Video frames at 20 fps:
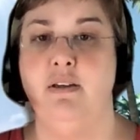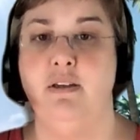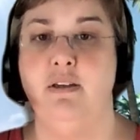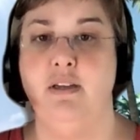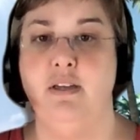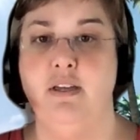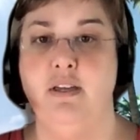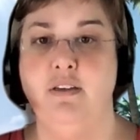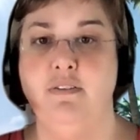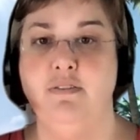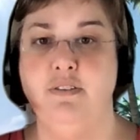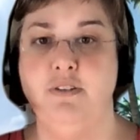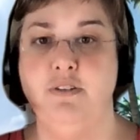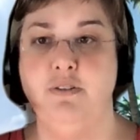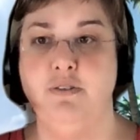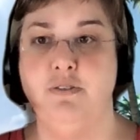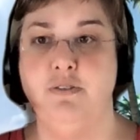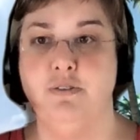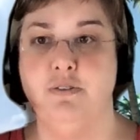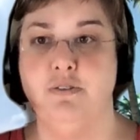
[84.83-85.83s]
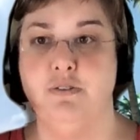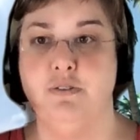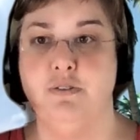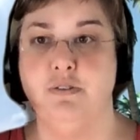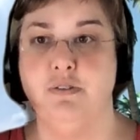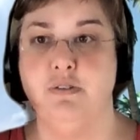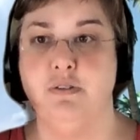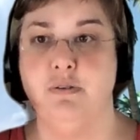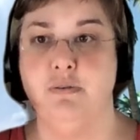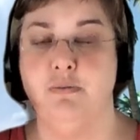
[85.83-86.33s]
If the
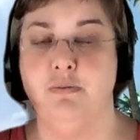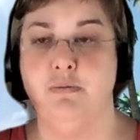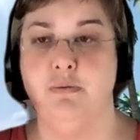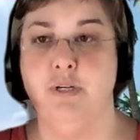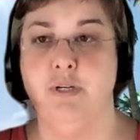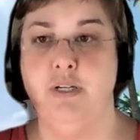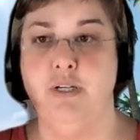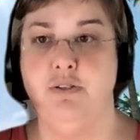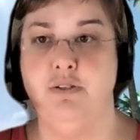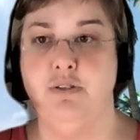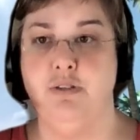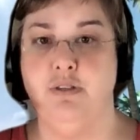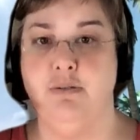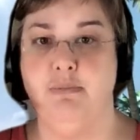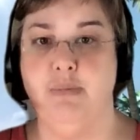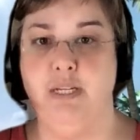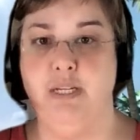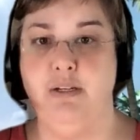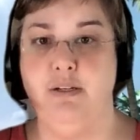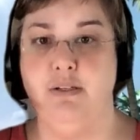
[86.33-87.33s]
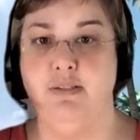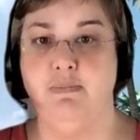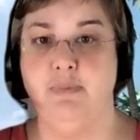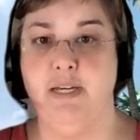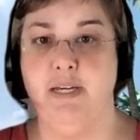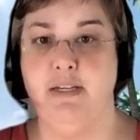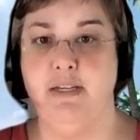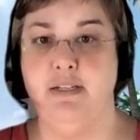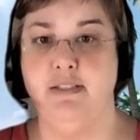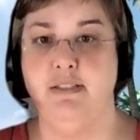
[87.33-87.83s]
users re-enter the meeting
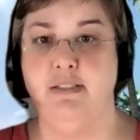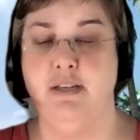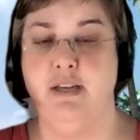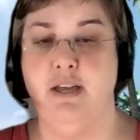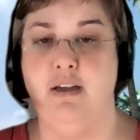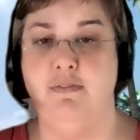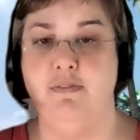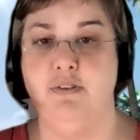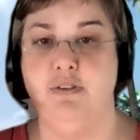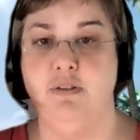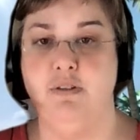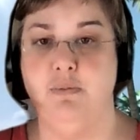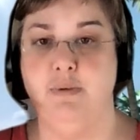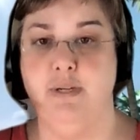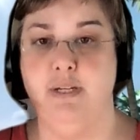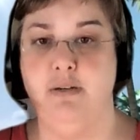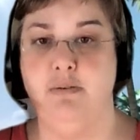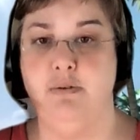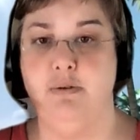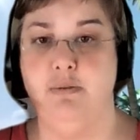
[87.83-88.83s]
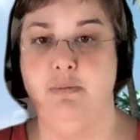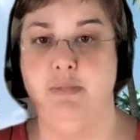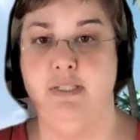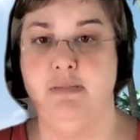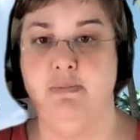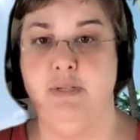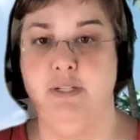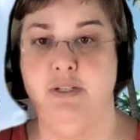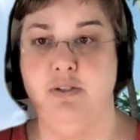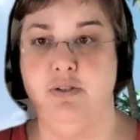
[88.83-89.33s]
space after the waiting room has
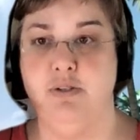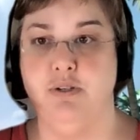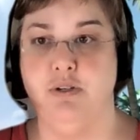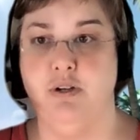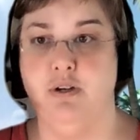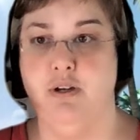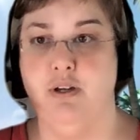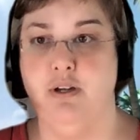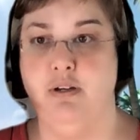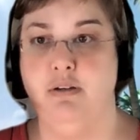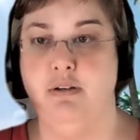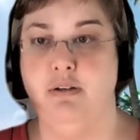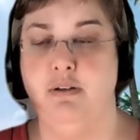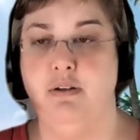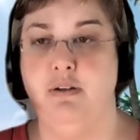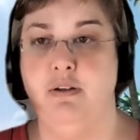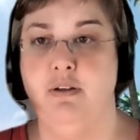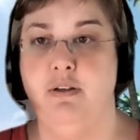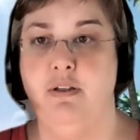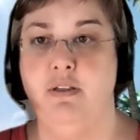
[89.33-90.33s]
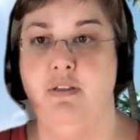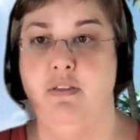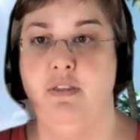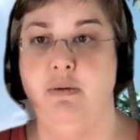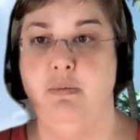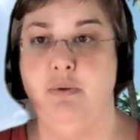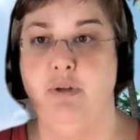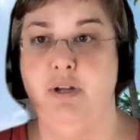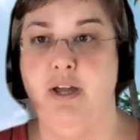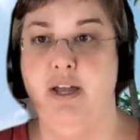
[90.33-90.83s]
been turned on, they
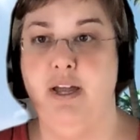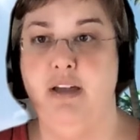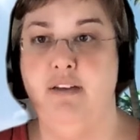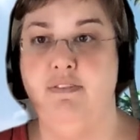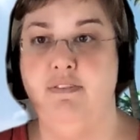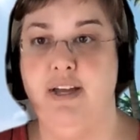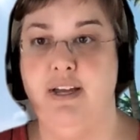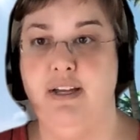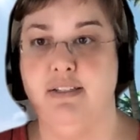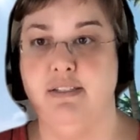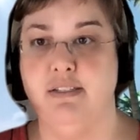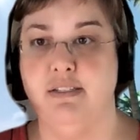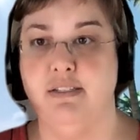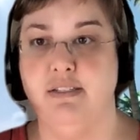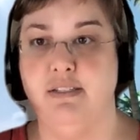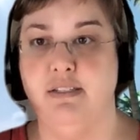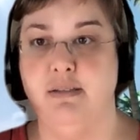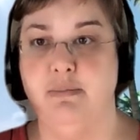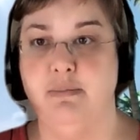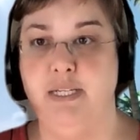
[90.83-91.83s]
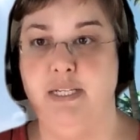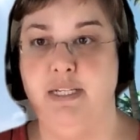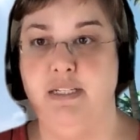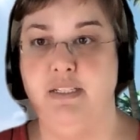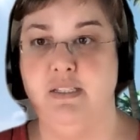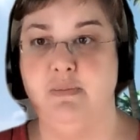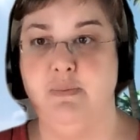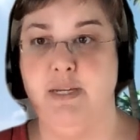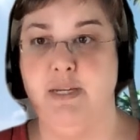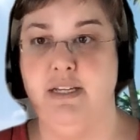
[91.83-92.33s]
will not have access to the meeting
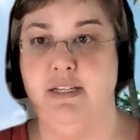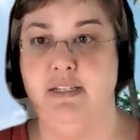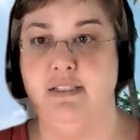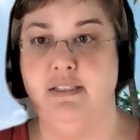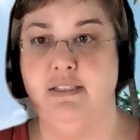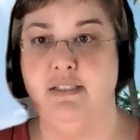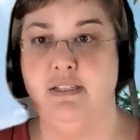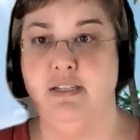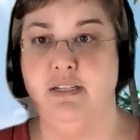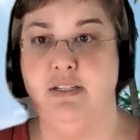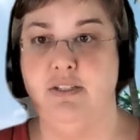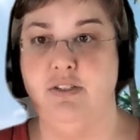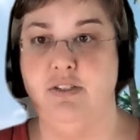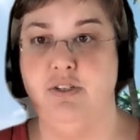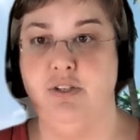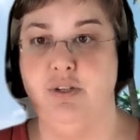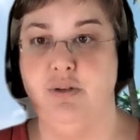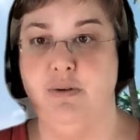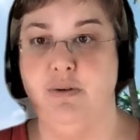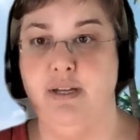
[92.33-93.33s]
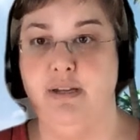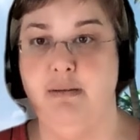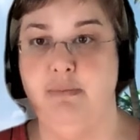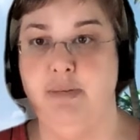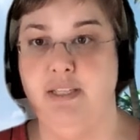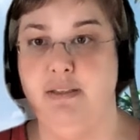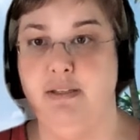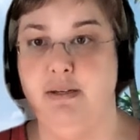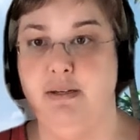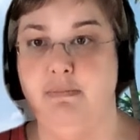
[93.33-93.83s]
space until you
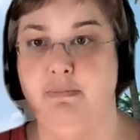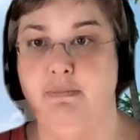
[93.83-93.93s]
admit them.